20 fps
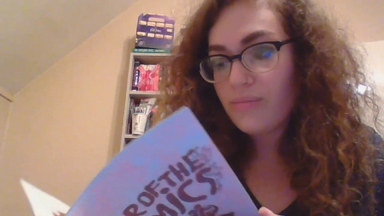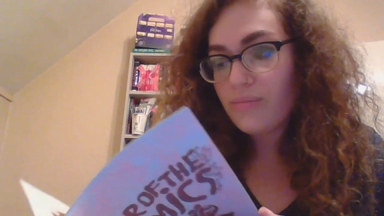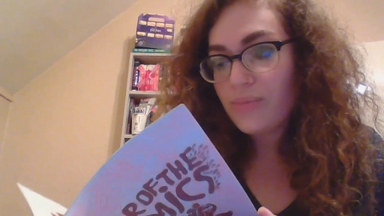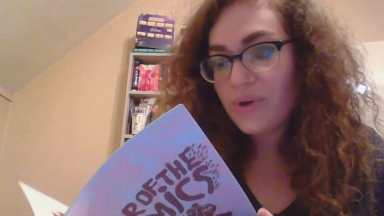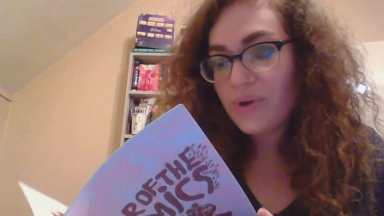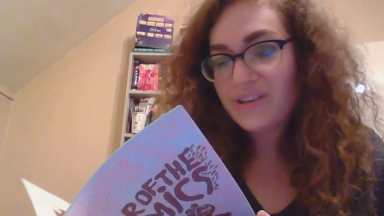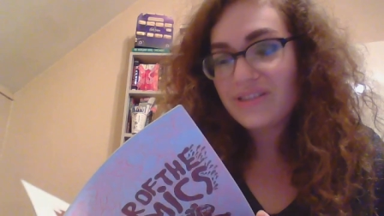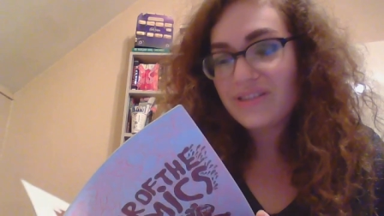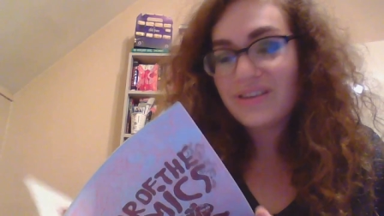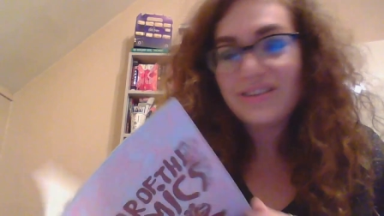
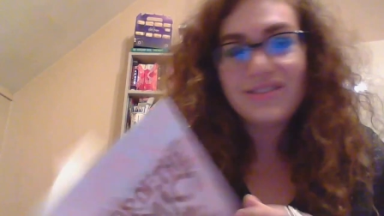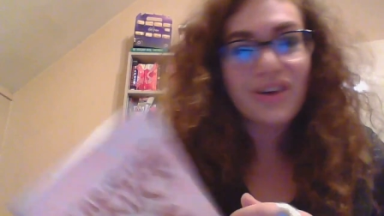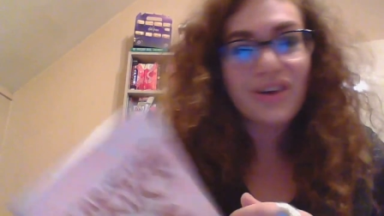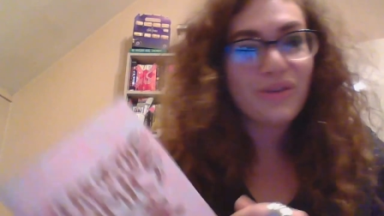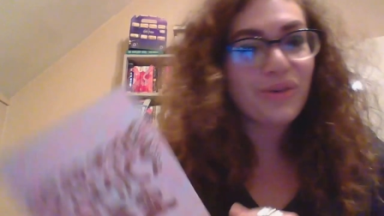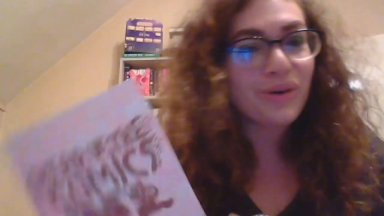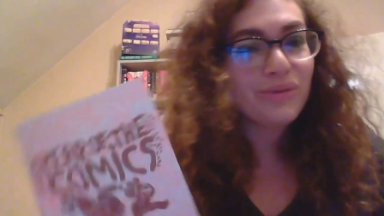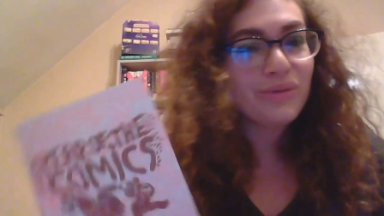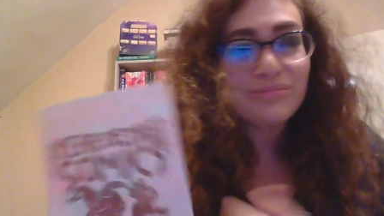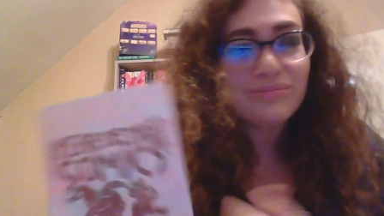because they
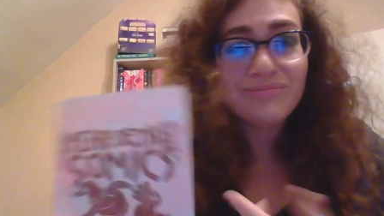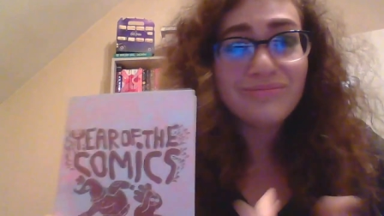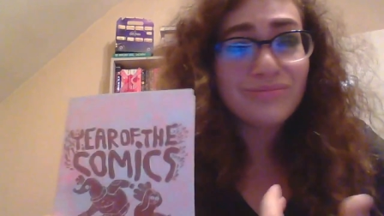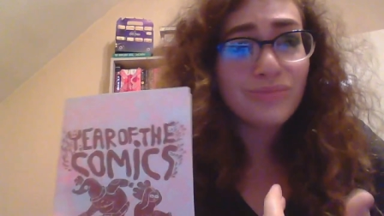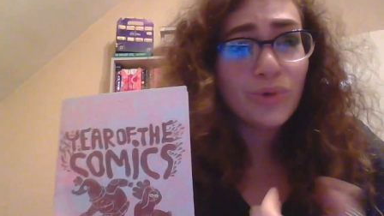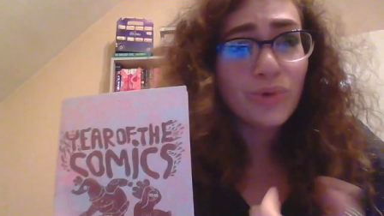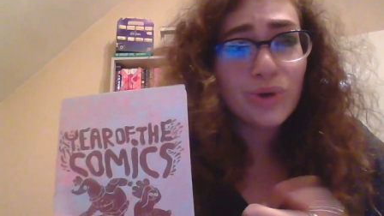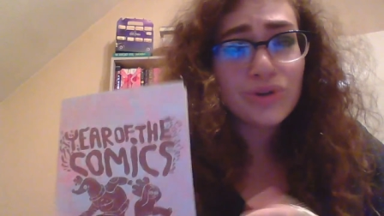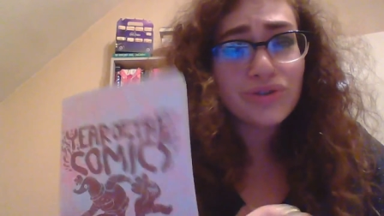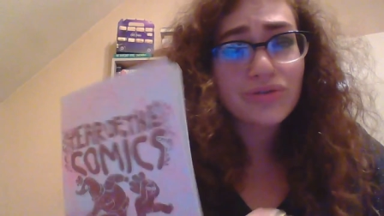don't know
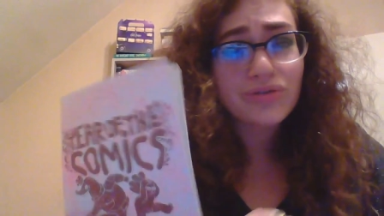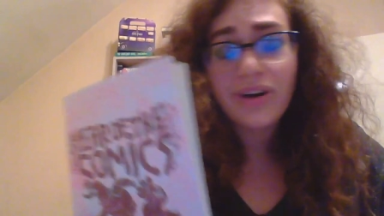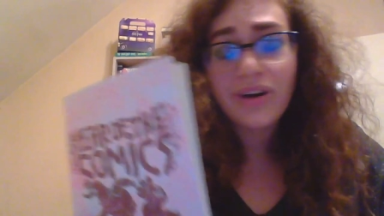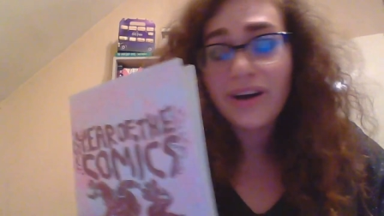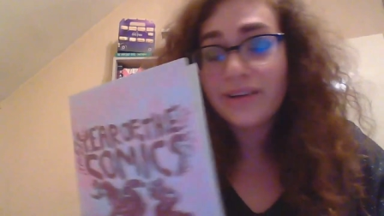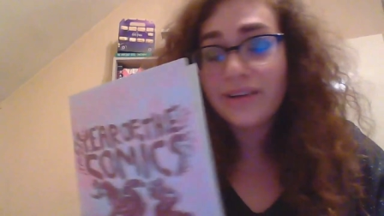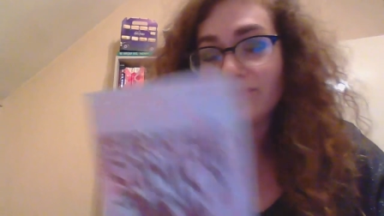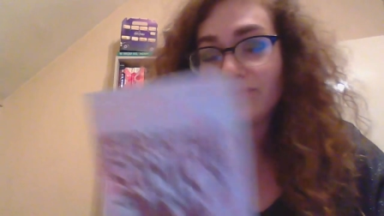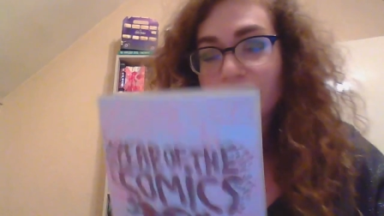what to write,